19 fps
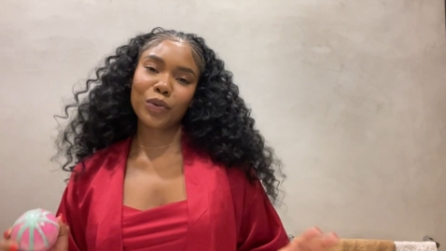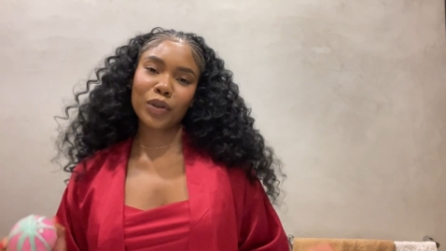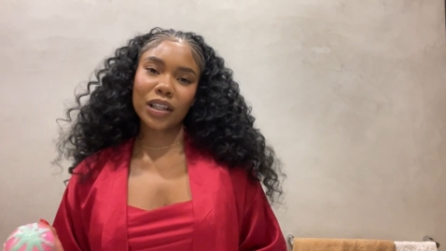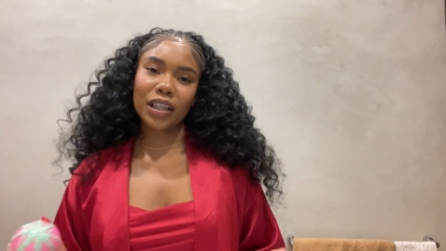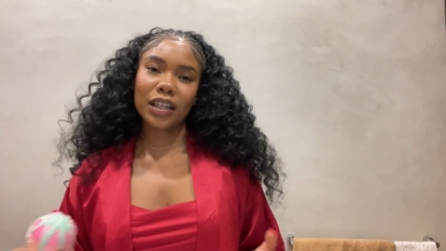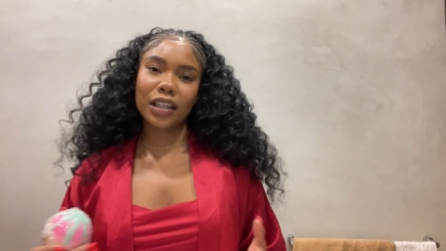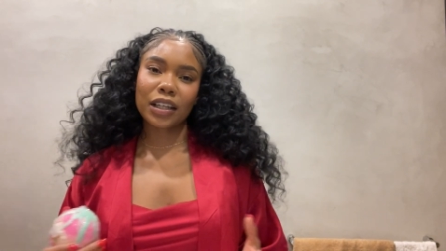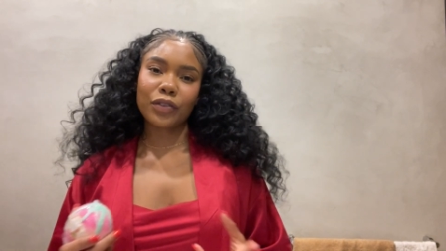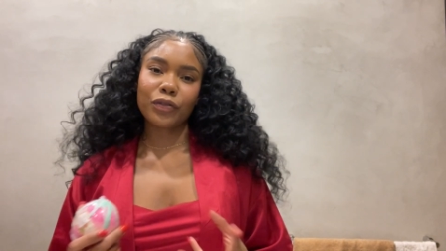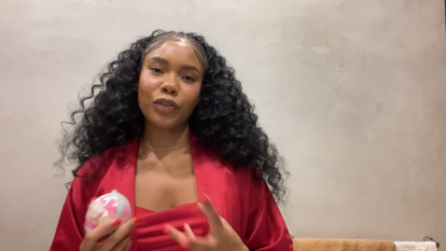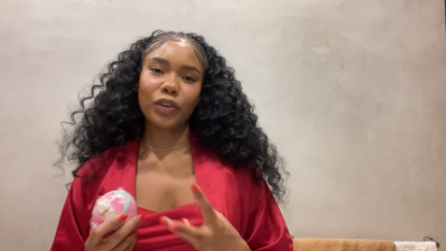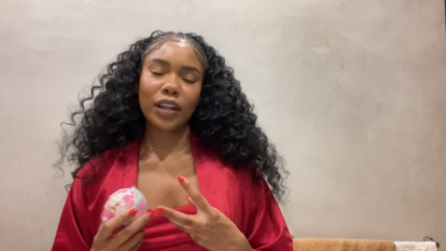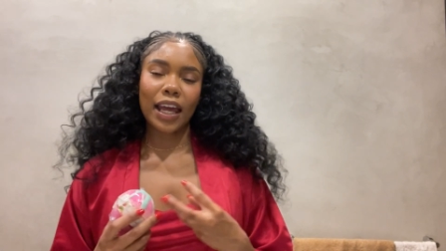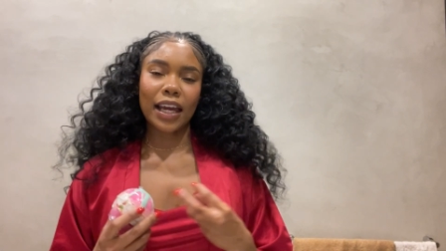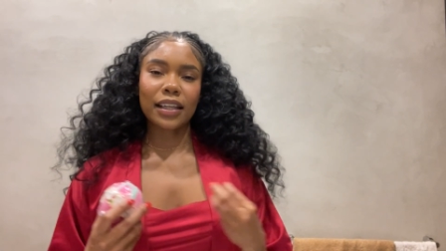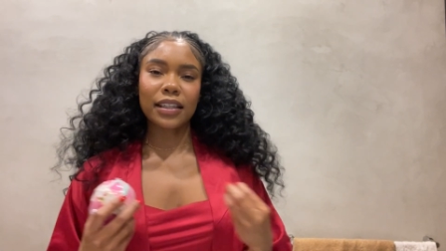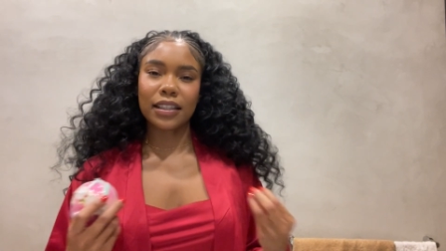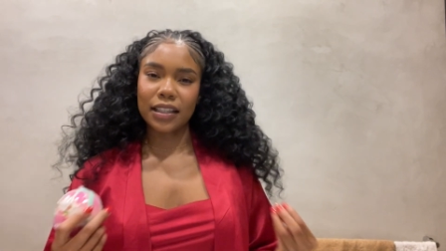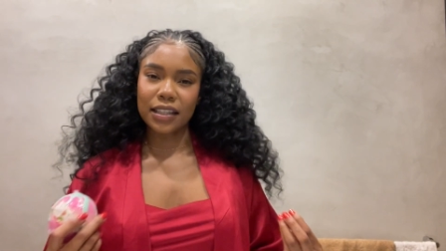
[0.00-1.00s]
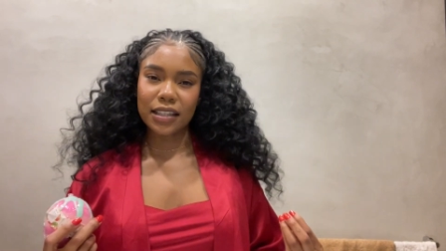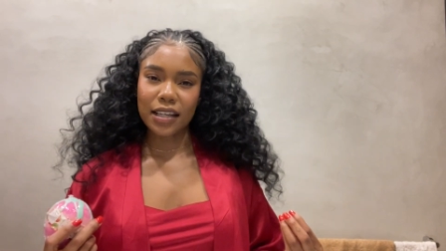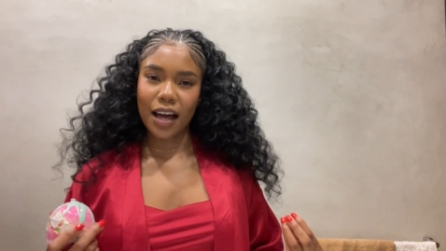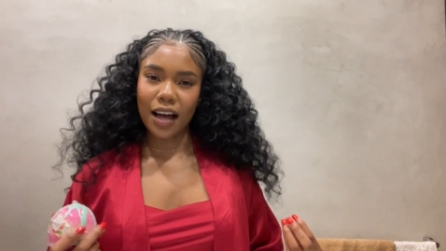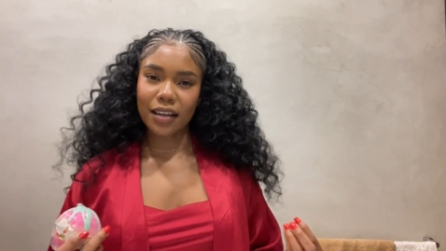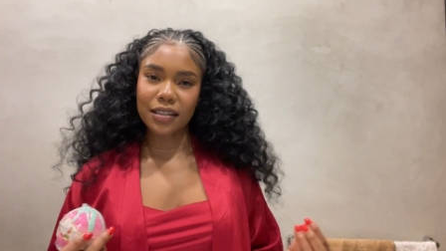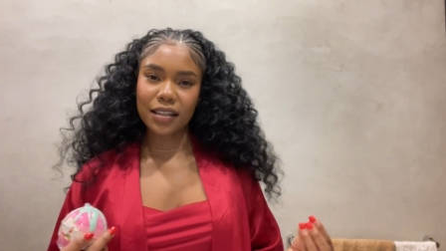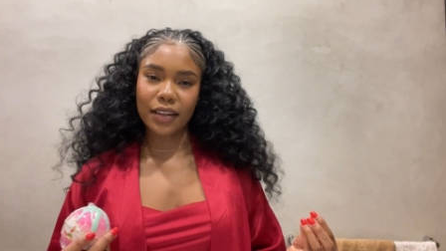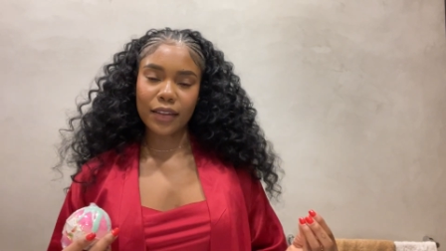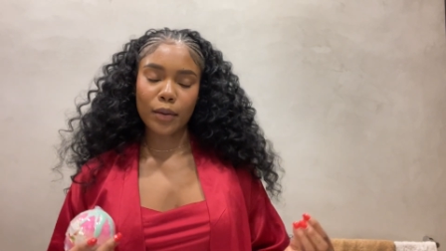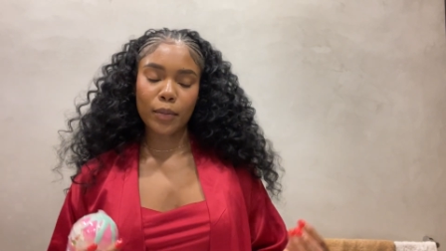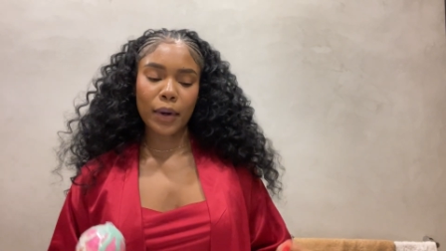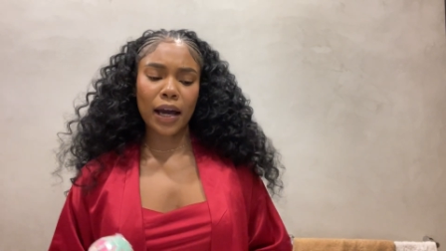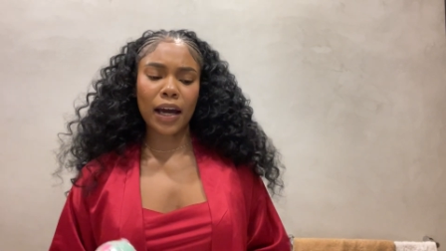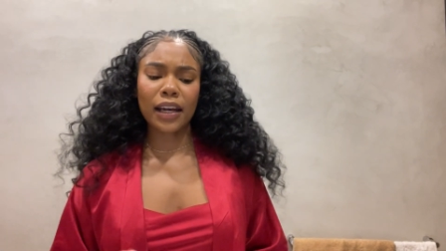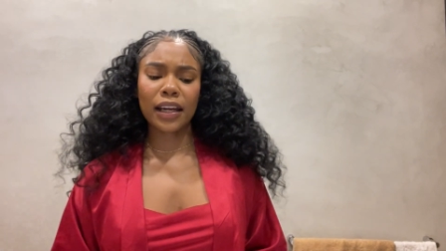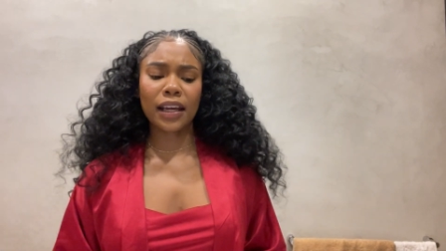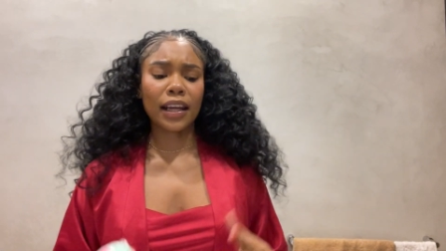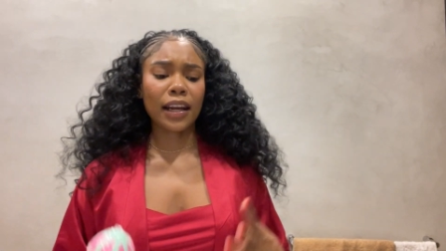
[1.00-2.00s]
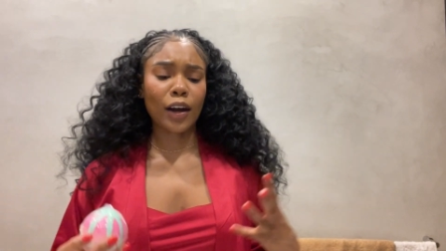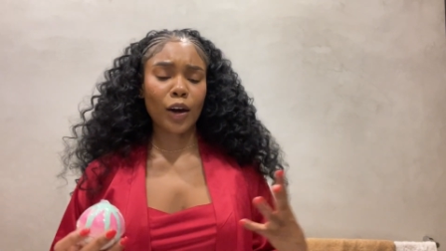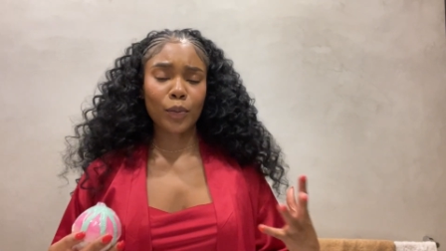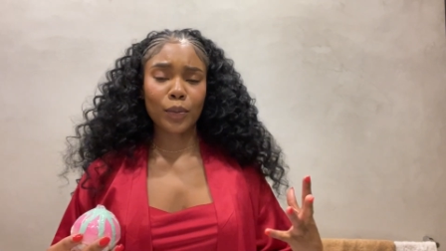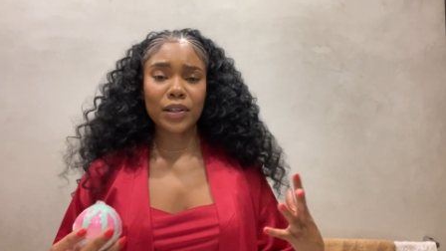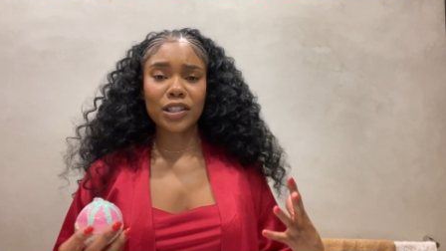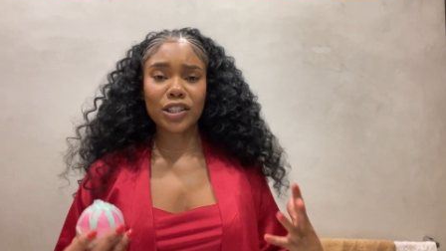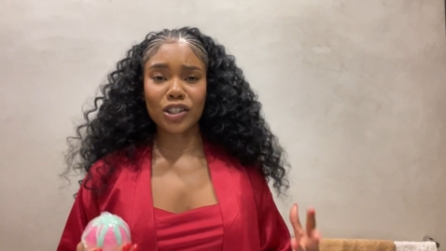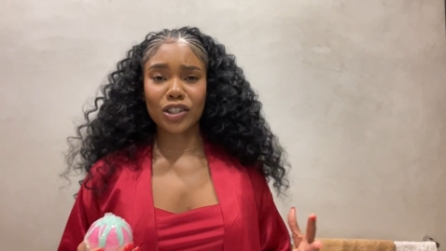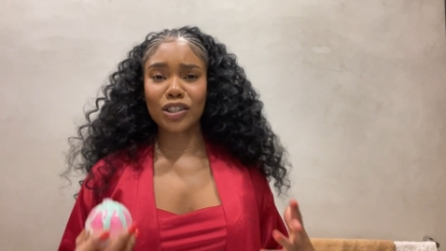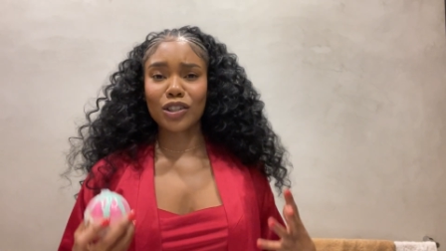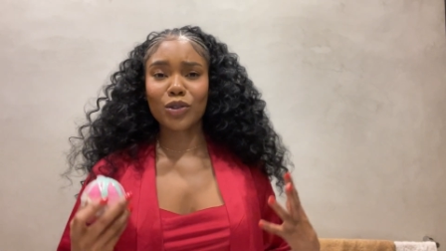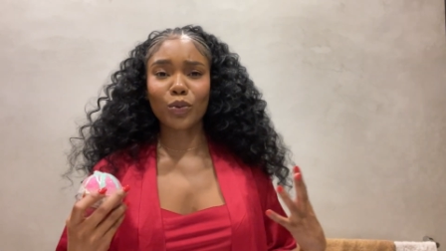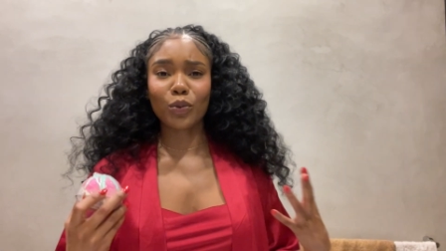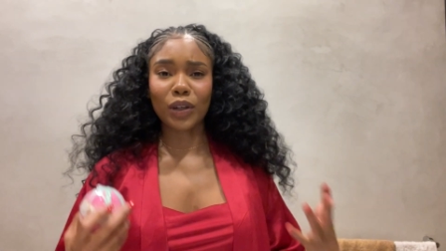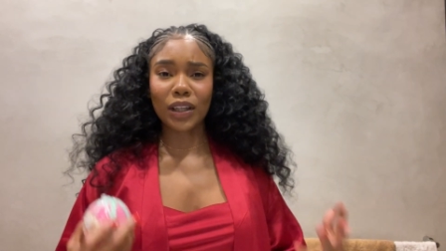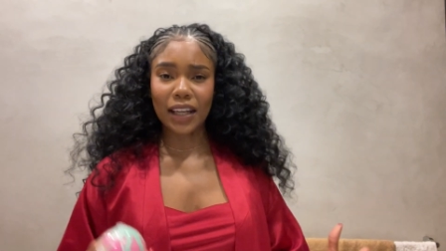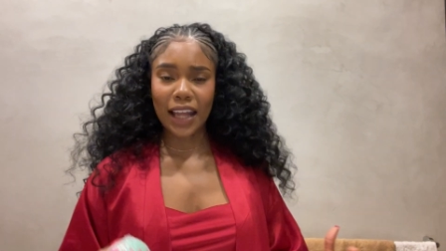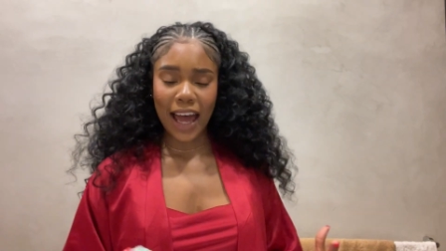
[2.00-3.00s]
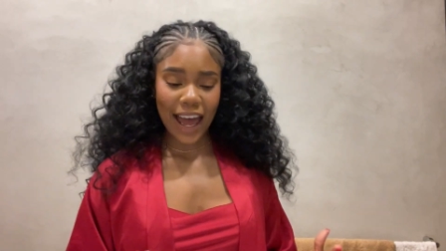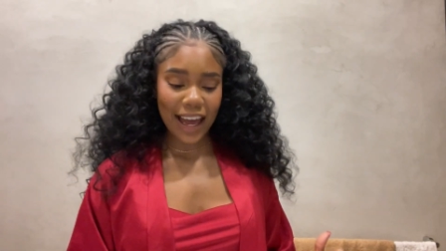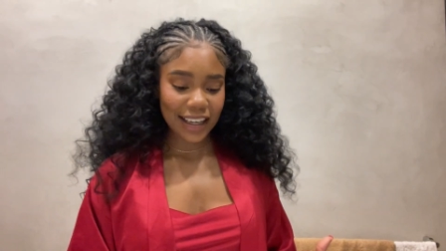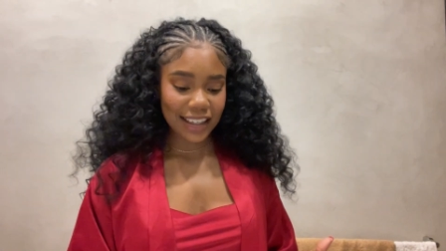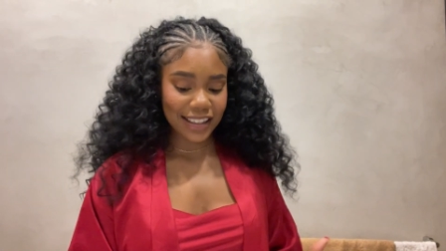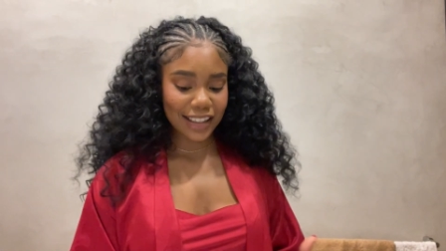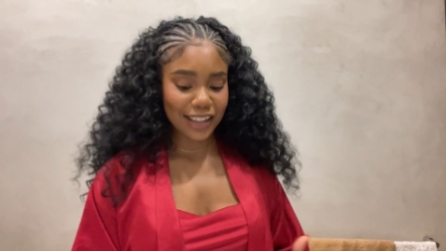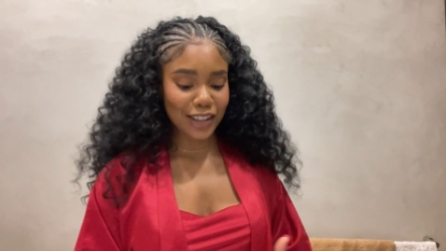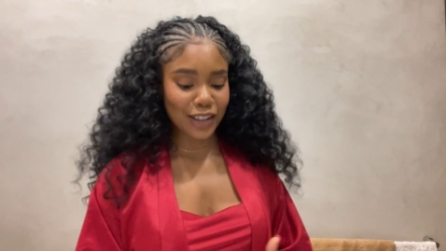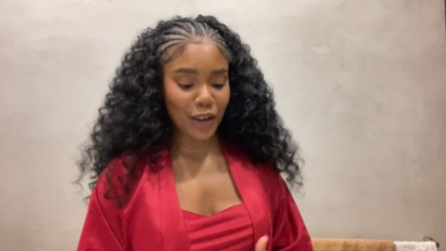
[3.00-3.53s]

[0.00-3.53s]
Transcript: really good for like detoxing the body and helping to just relax.